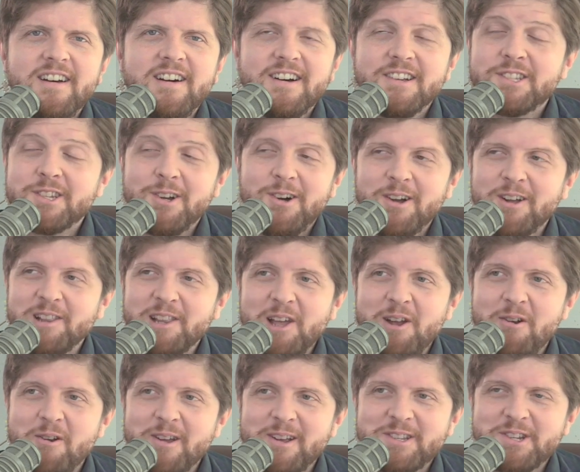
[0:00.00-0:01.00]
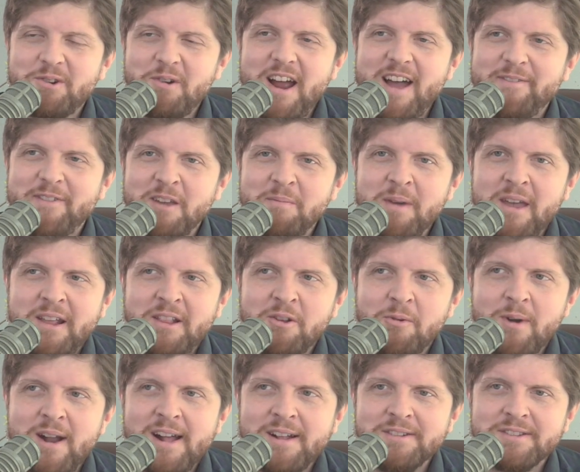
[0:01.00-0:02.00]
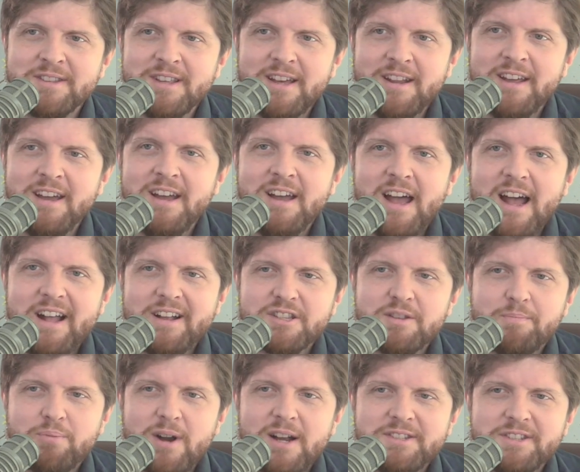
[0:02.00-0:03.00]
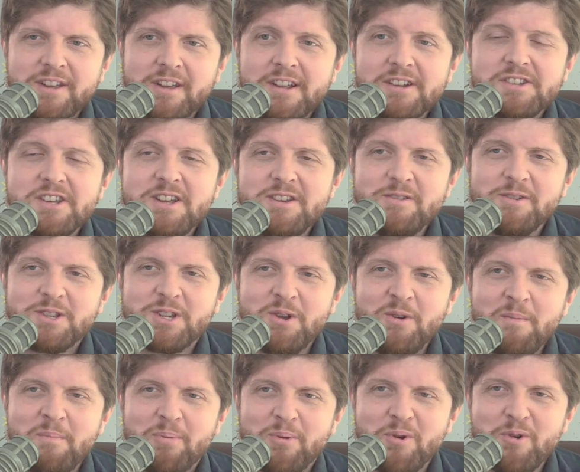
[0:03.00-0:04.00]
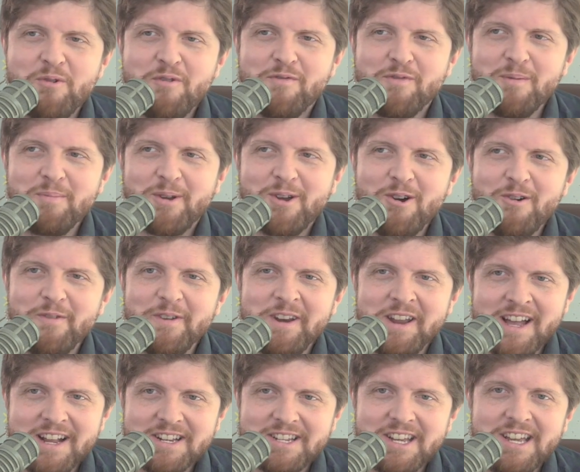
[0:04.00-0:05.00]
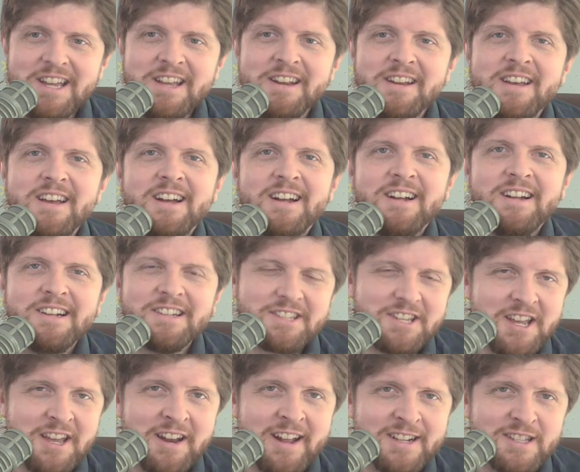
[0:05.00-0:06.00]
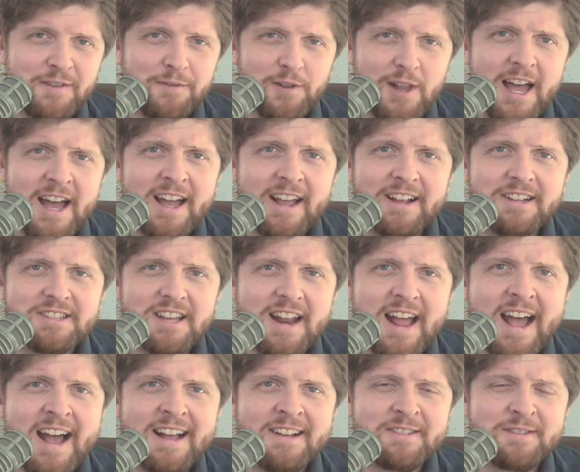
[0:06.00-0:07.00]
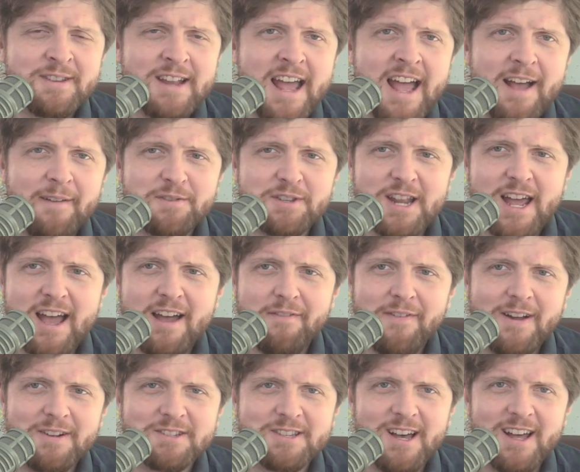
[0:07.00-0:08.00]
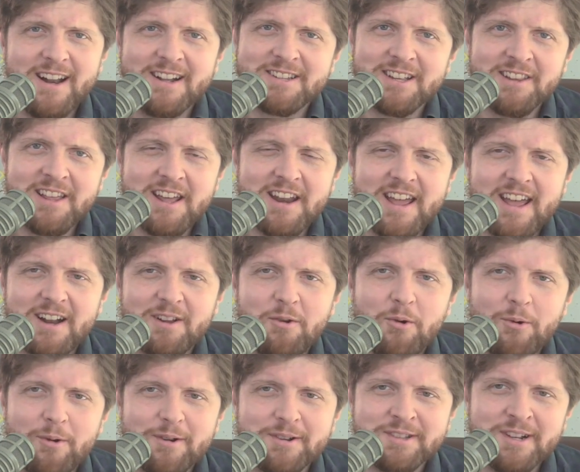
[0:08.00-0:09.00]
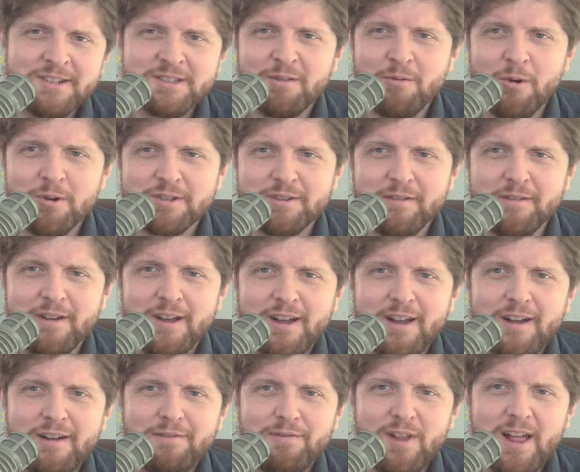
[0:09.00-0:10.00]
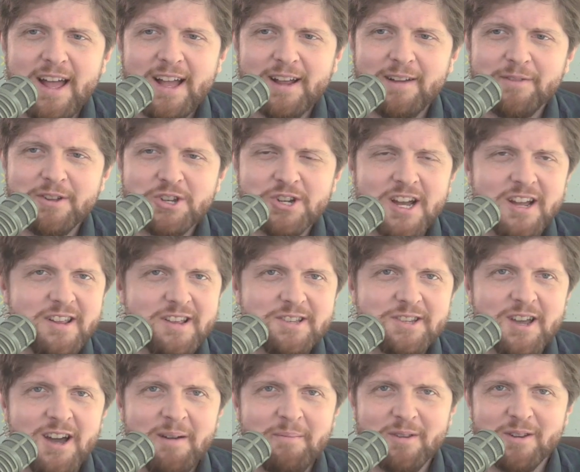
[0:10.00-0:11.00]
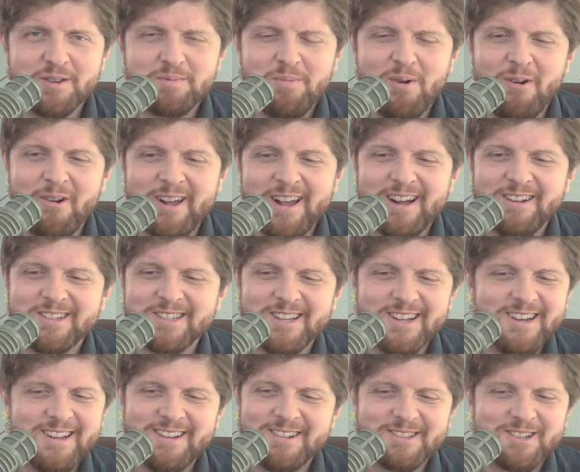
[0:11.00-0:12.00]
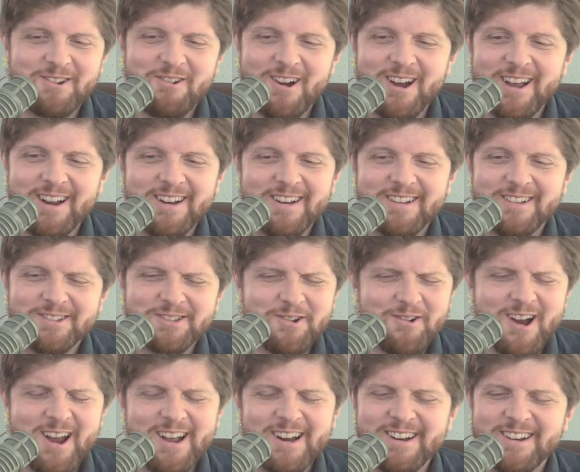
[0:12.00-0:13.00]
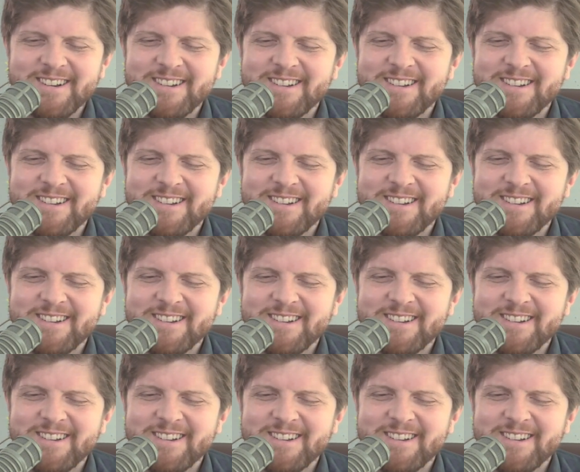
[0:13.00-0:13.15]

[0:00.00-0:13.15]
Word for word: Saw a hilarious graphic making the rounds that as the president continues to improve from COVID 19, CNN's flag is at half, half staff outside its Atlanta headquarters. And that's, of course, a flag of the Chinese Communist Party outside. It's great. It's great.